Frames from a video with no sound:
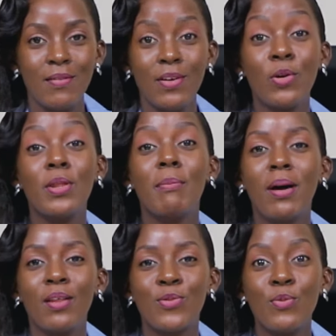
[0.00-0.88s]
Even in the
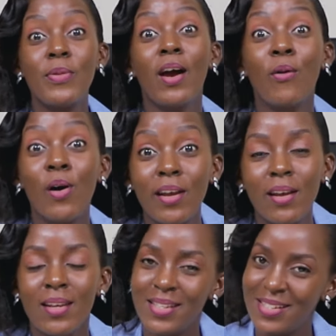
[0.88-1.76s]
bathroom, they are walking.
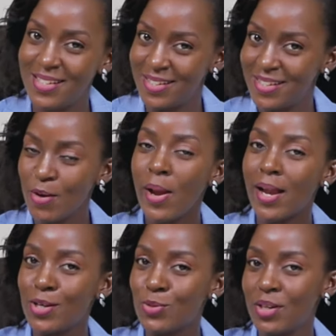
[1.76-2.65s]
Why
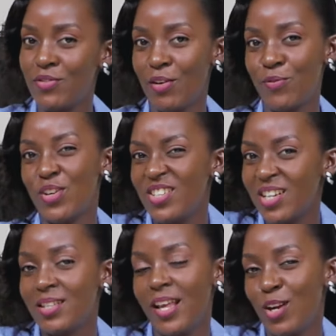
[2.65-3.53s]
can't you leave the phone
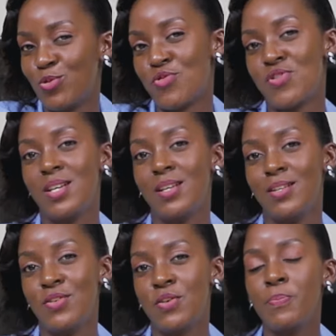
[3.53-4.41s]
just there to ring,
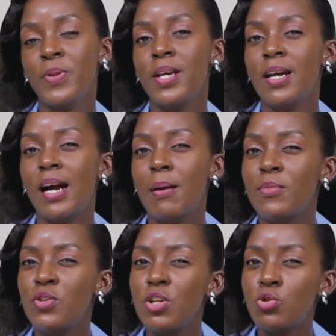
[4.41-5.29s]
You
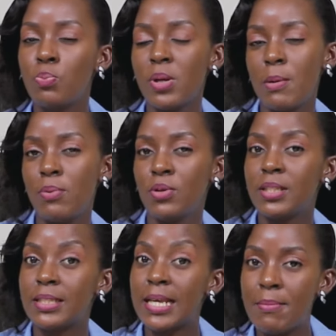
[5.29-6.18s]
need to pick up on
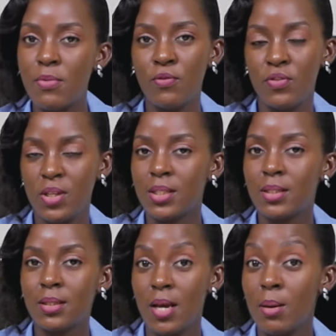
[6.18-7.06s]
some of
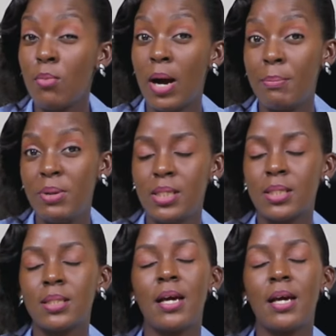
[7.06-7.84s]
these habits.